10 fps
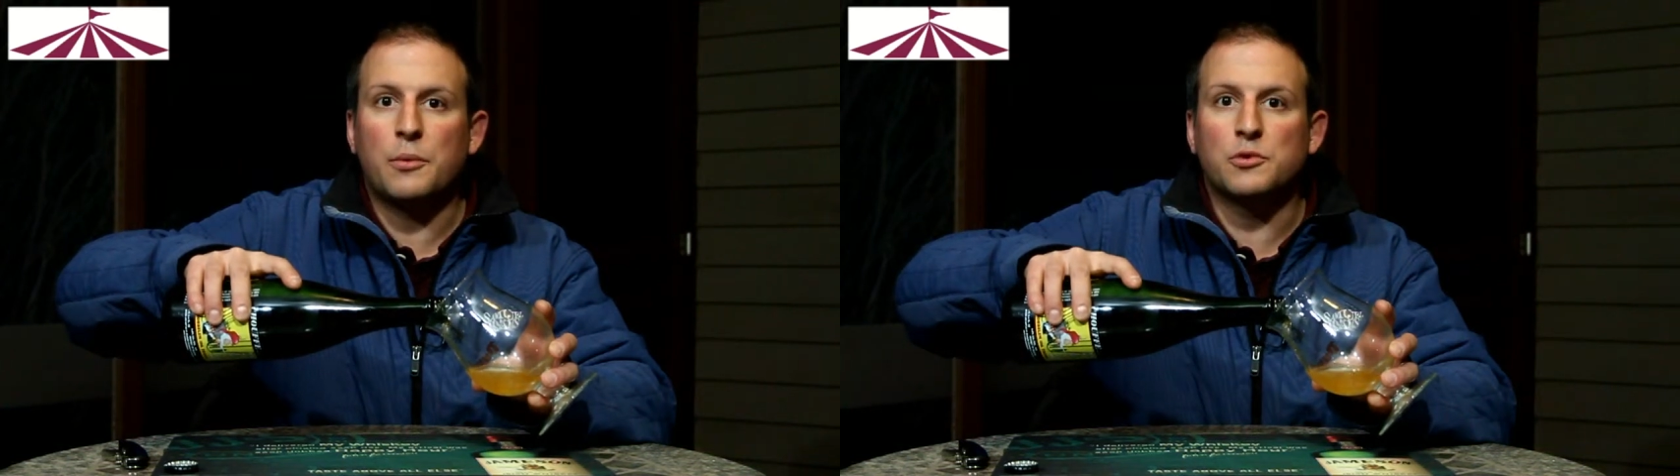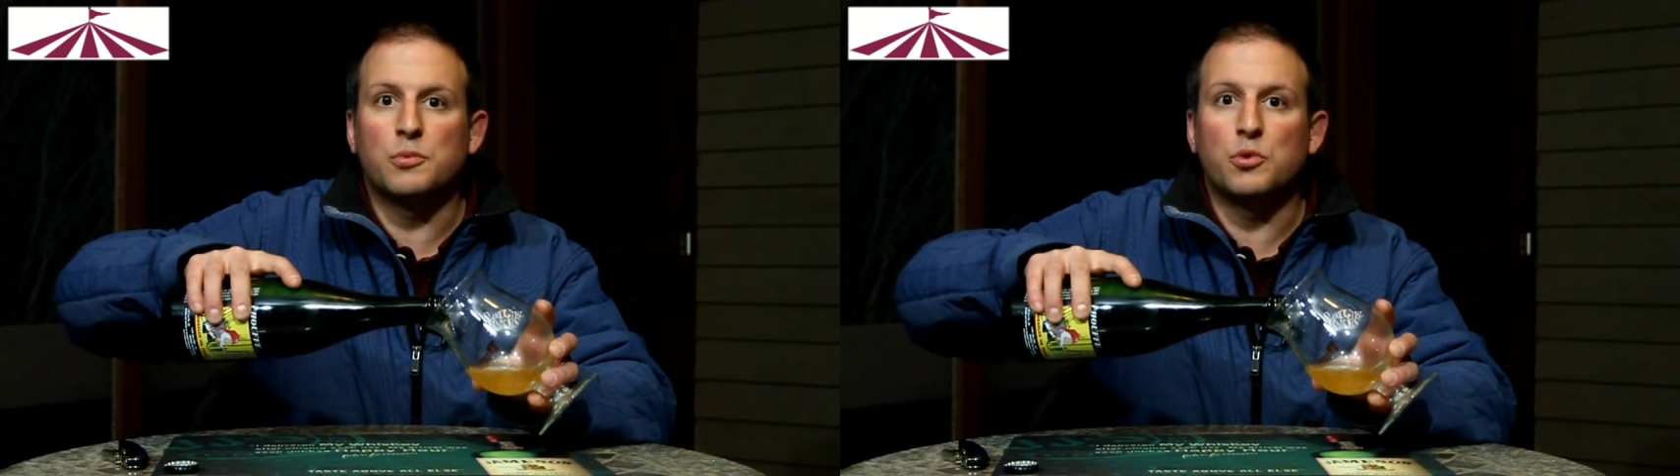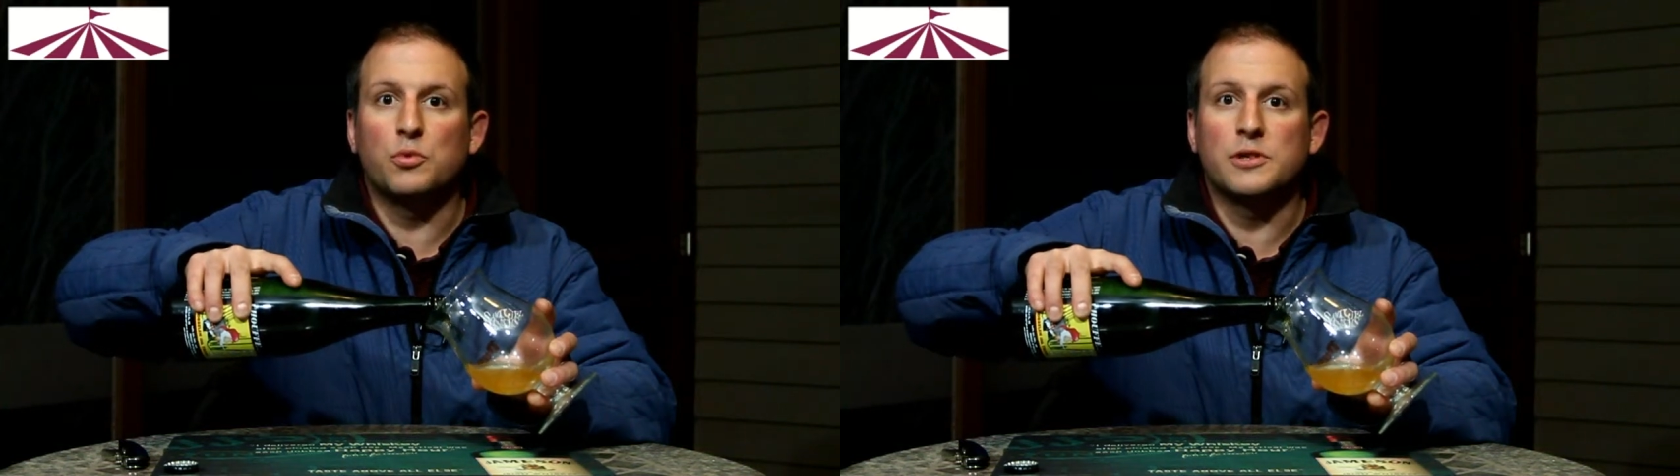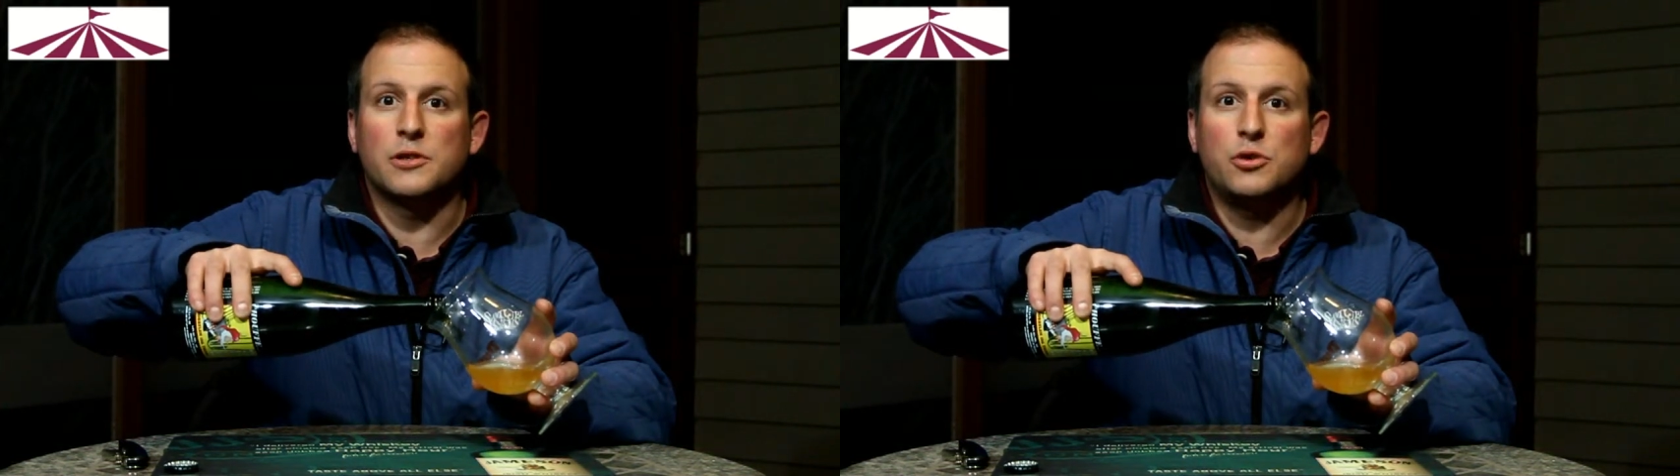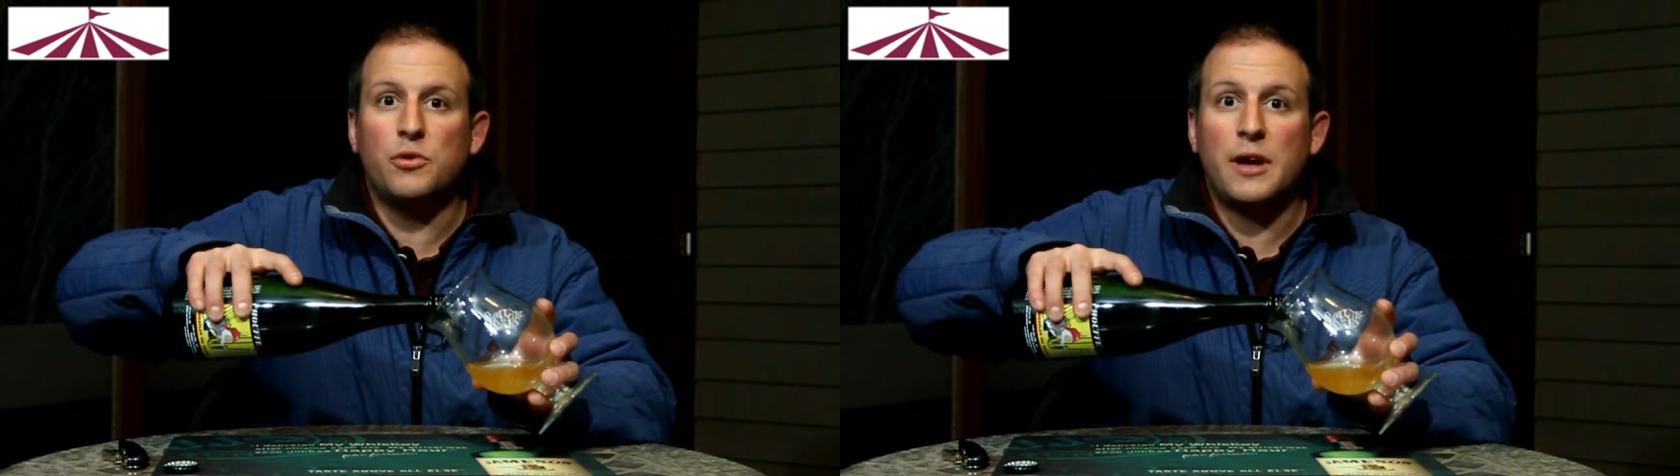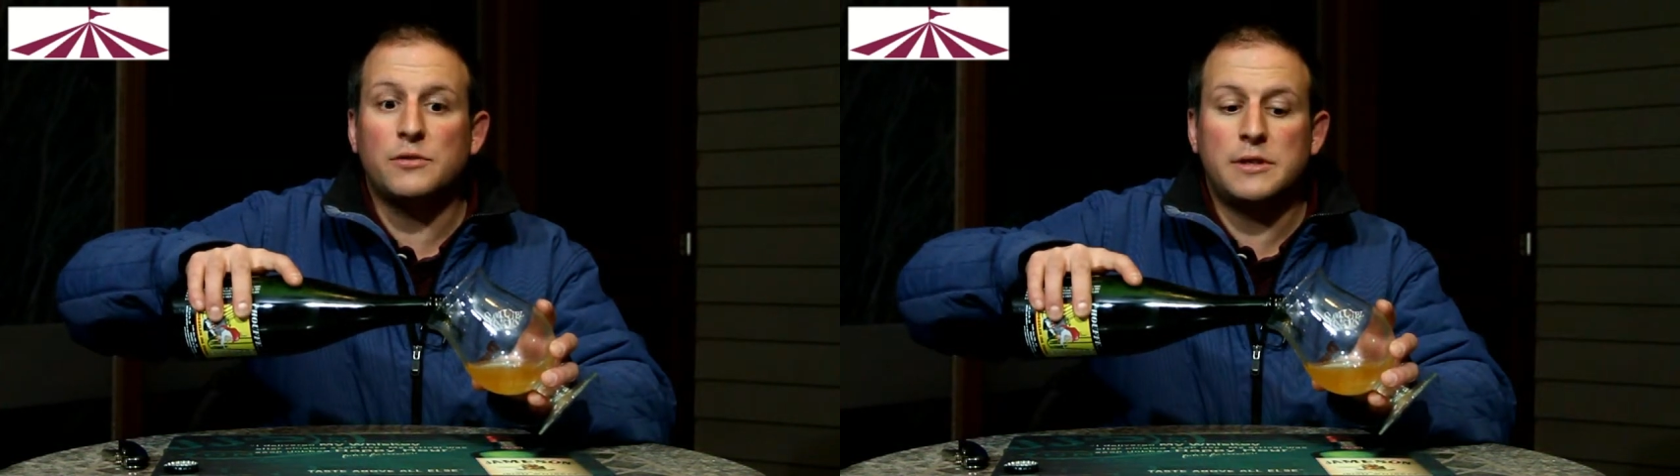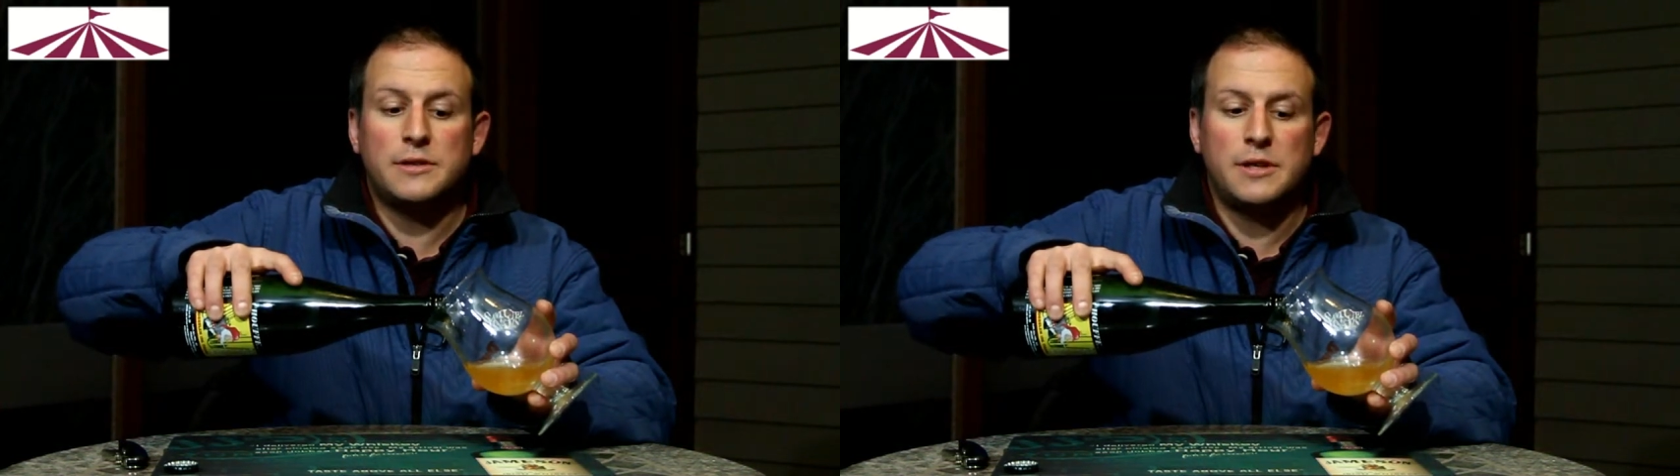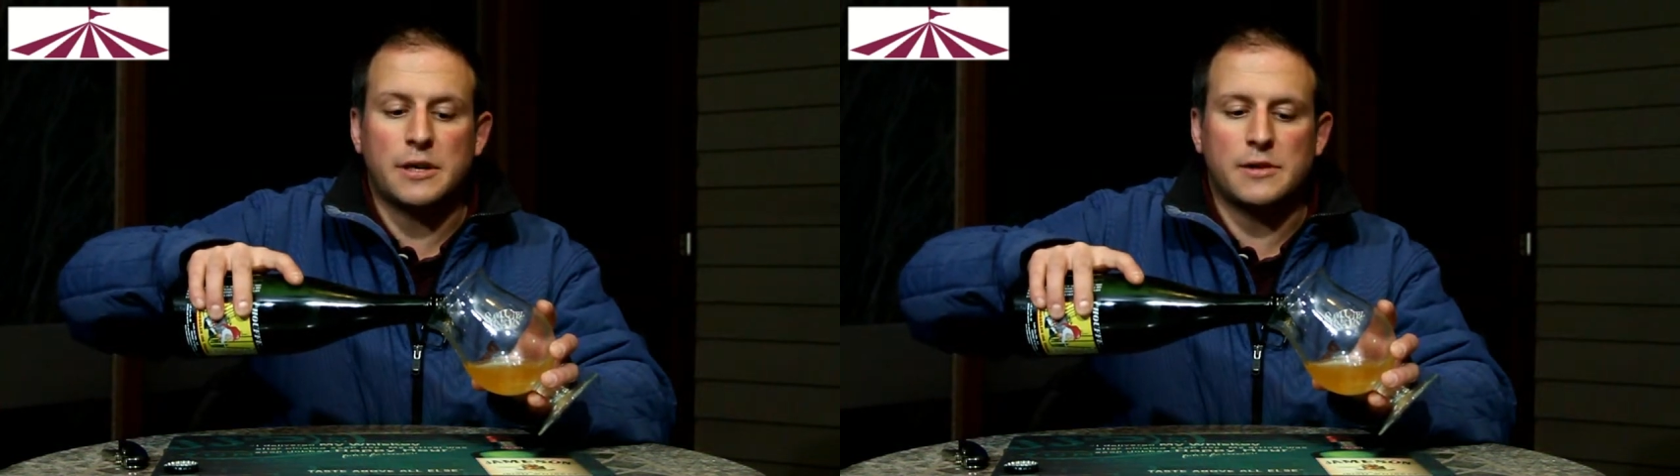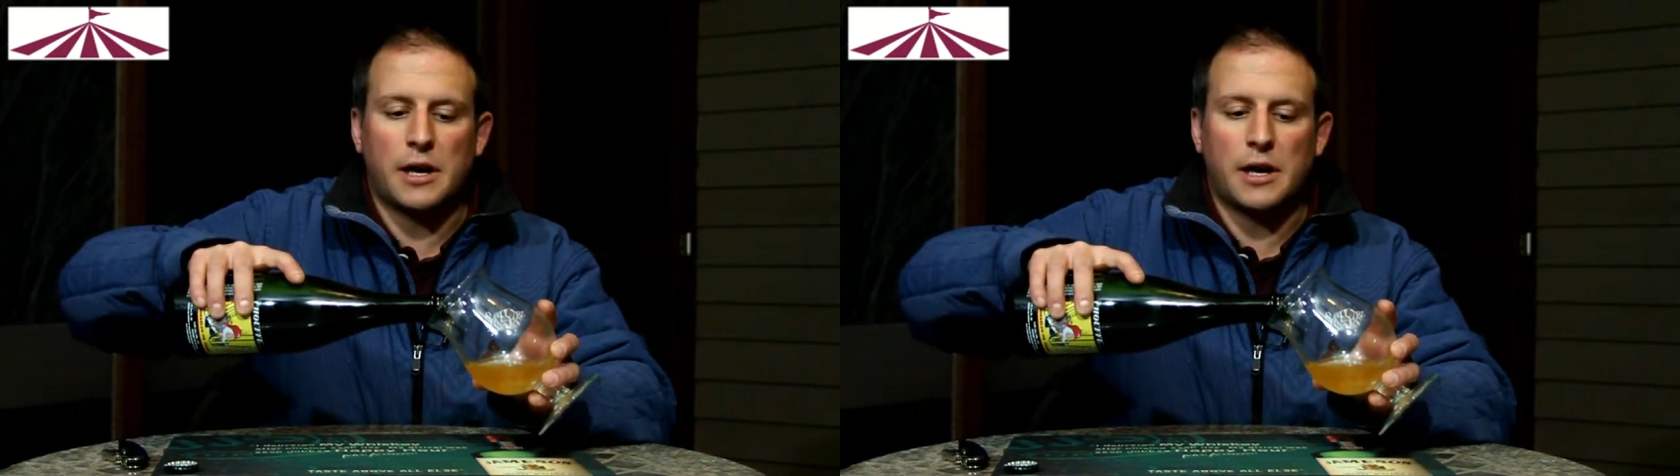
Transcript: it was brewed was in 2006.